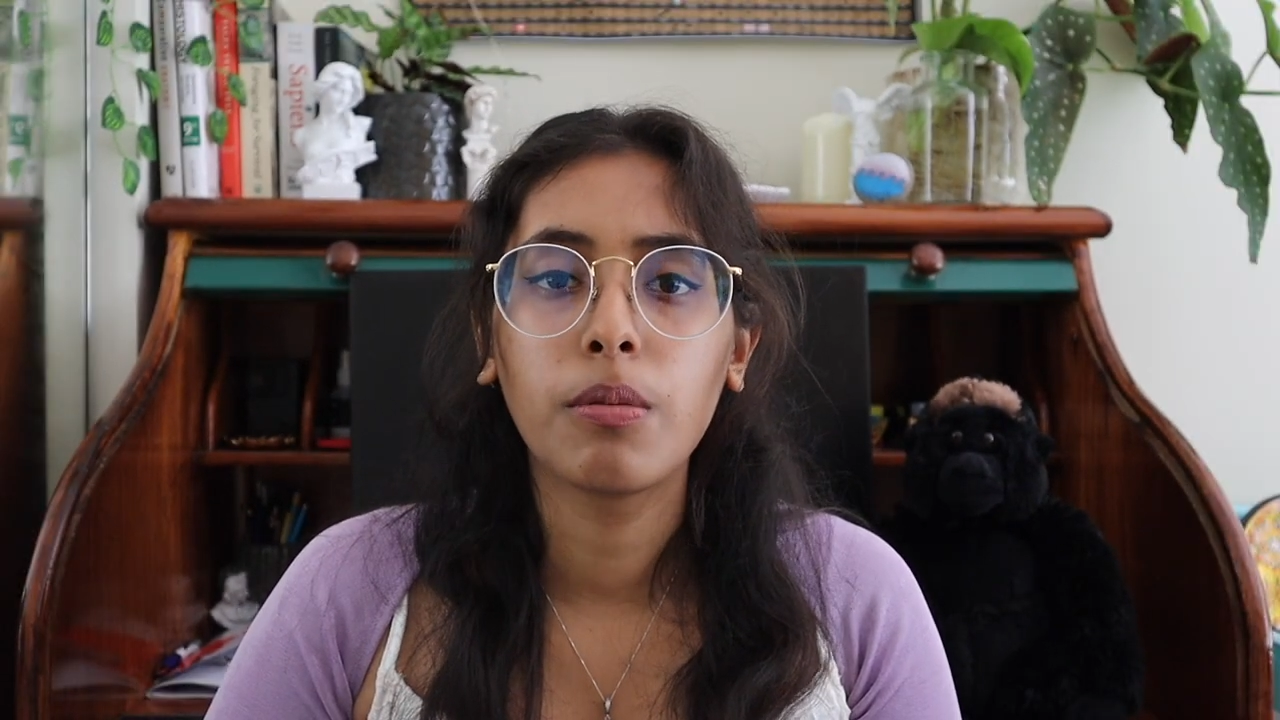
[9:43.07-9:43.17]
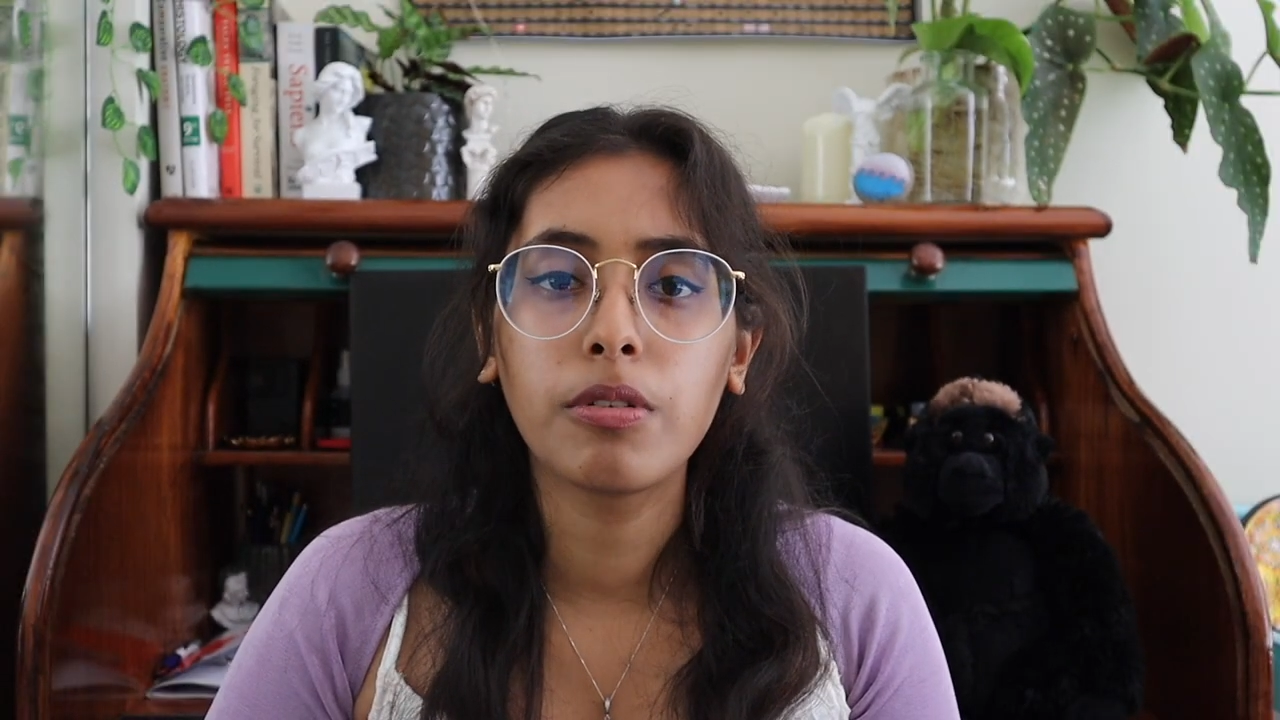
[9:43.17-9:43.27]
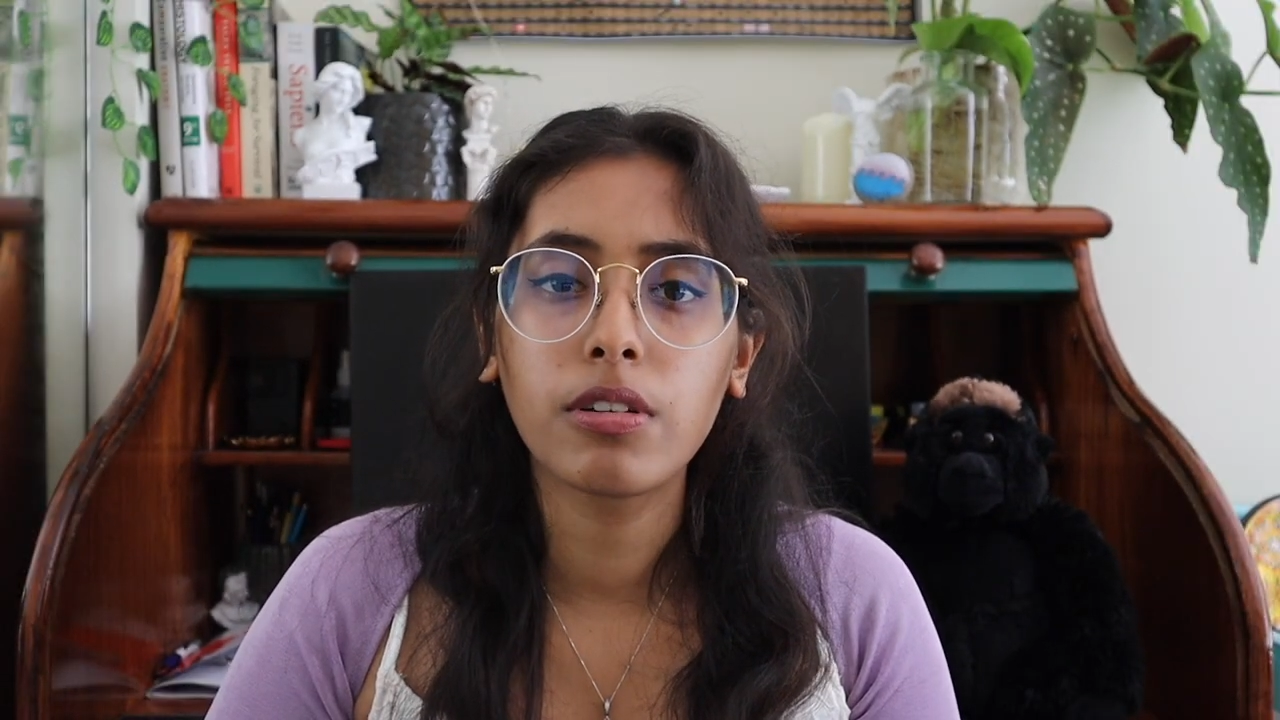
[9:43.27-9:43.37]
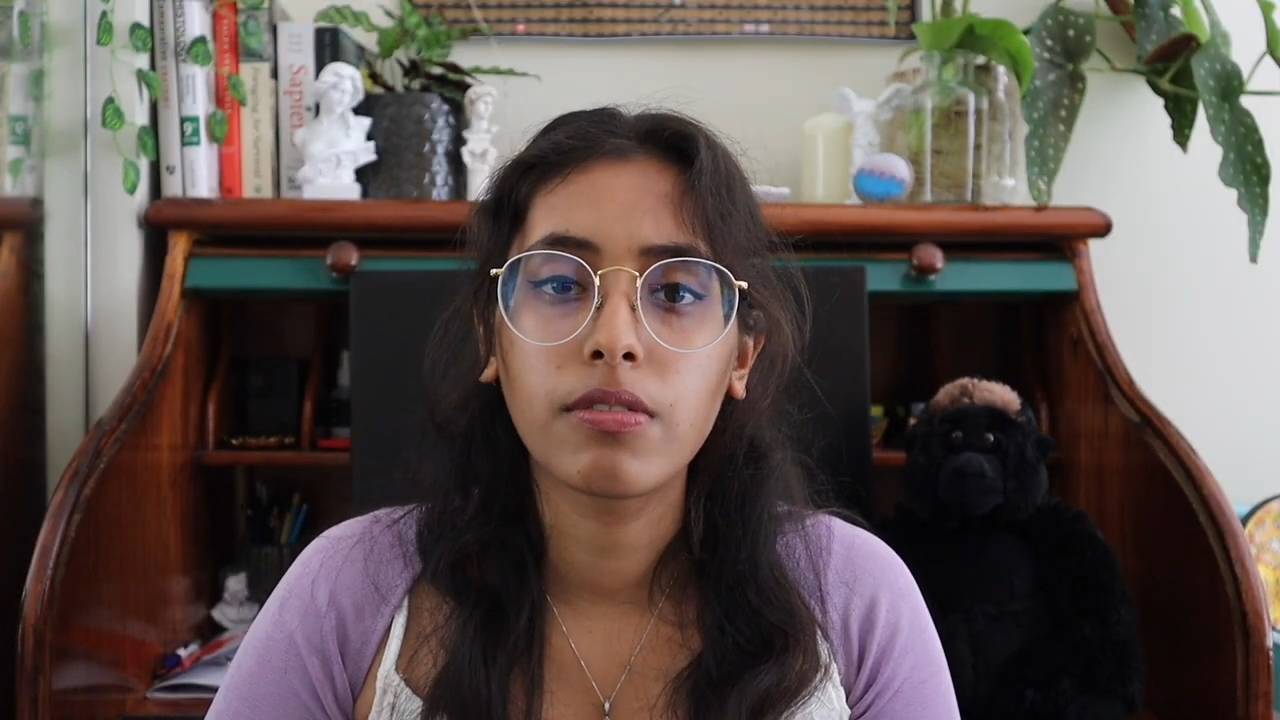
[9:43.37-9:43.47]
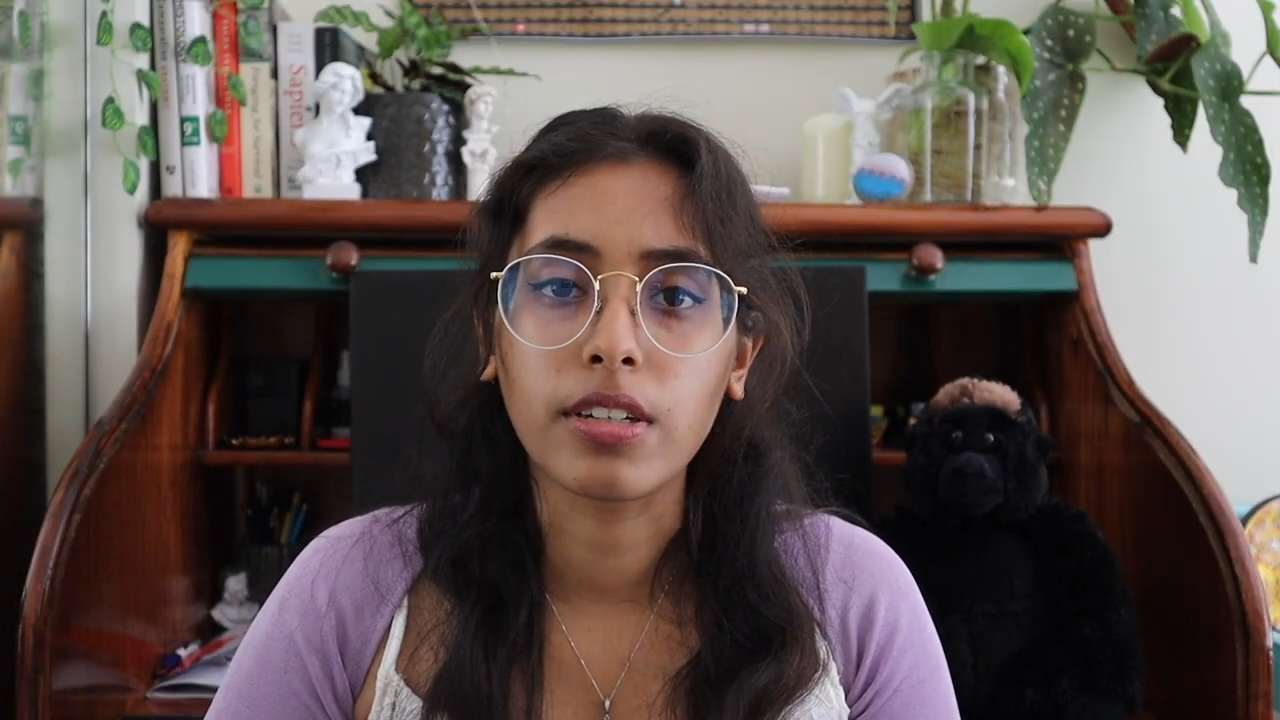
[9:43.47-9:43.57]
Homo
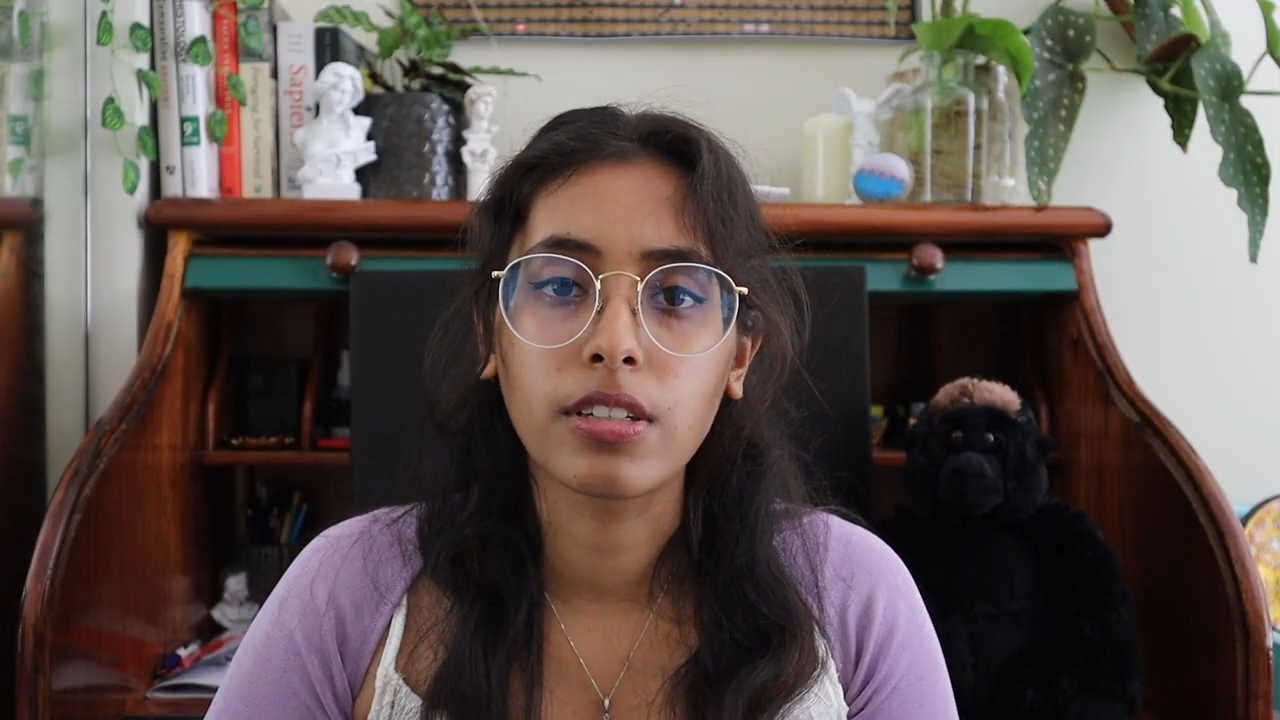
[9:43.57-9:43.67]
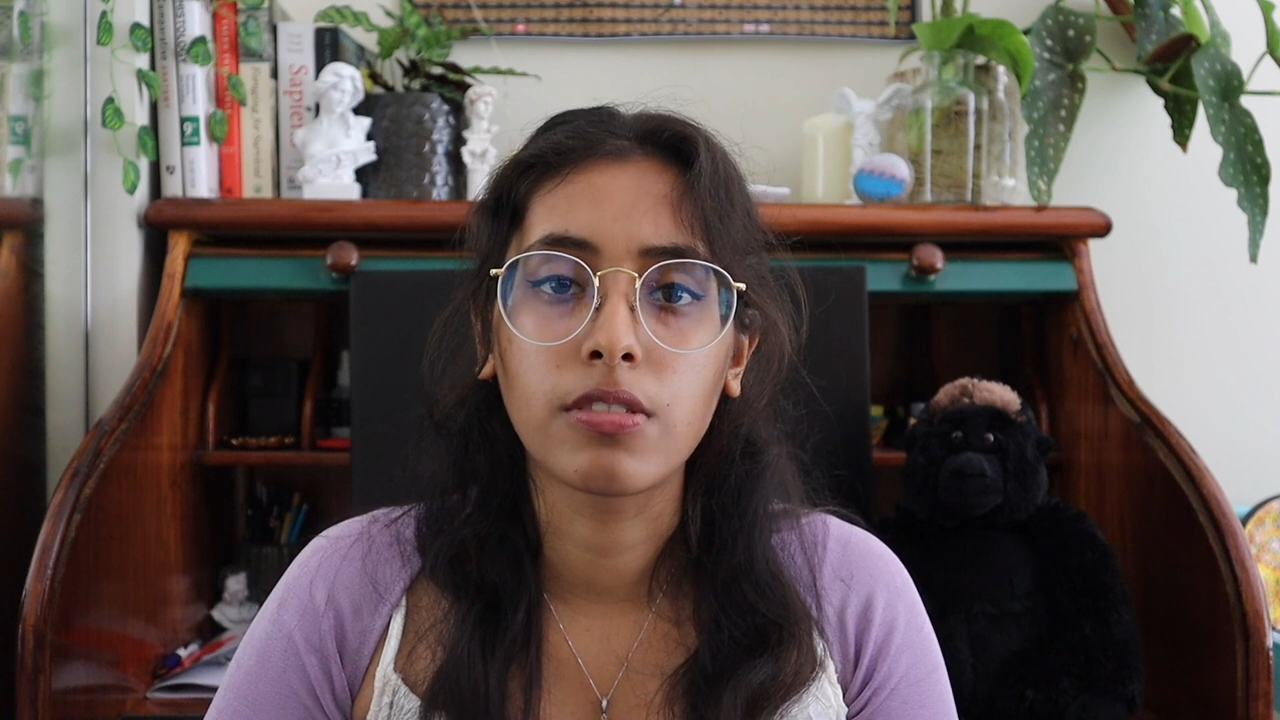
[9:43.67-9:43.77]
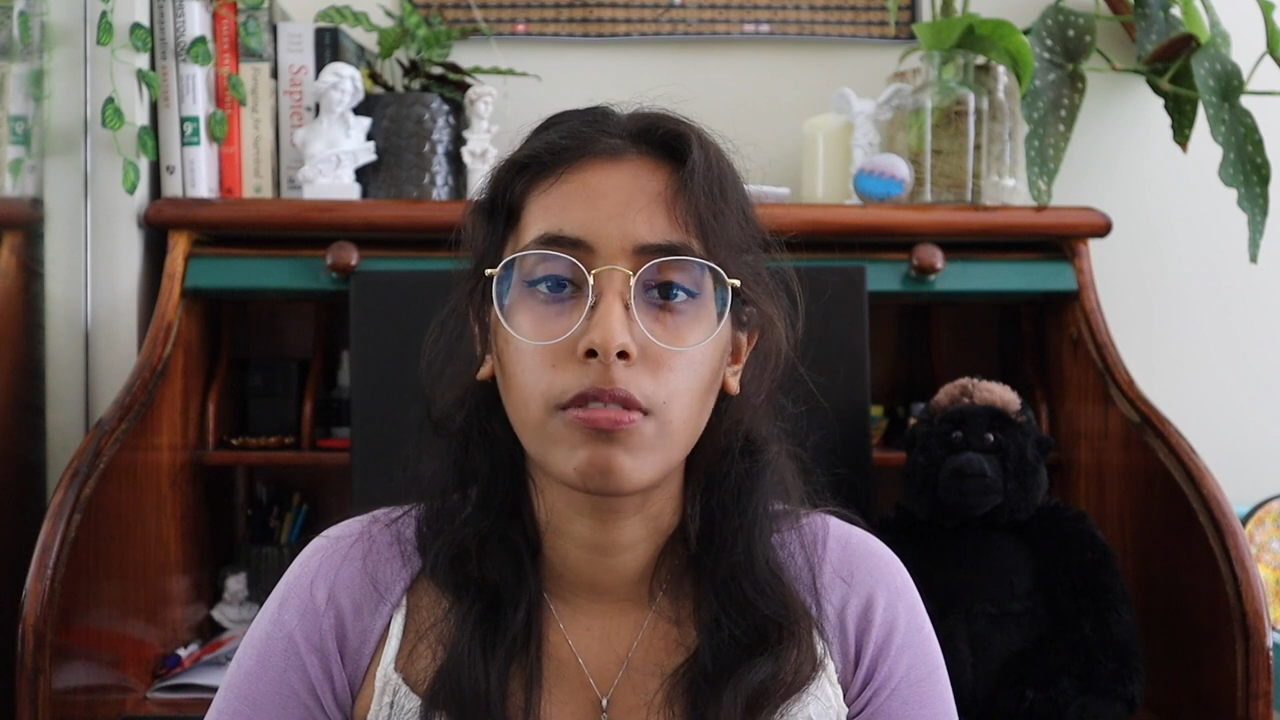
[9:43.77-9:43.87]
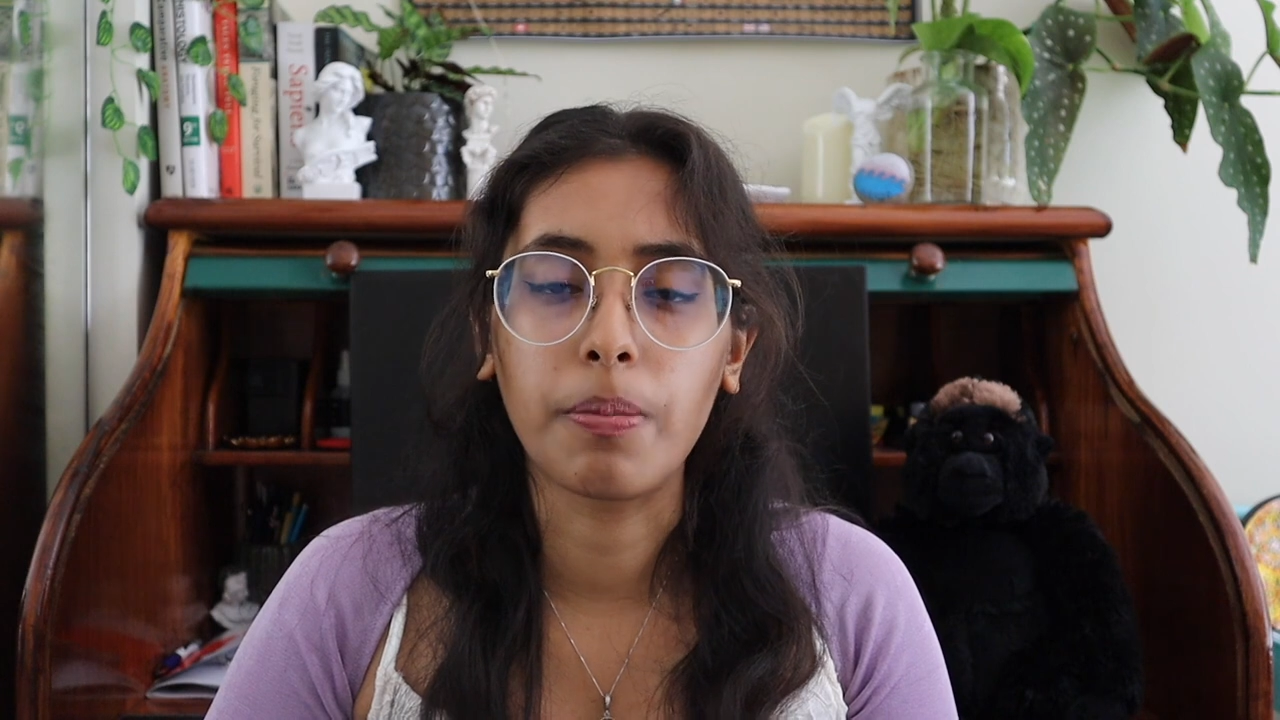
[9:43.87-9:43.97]
erectus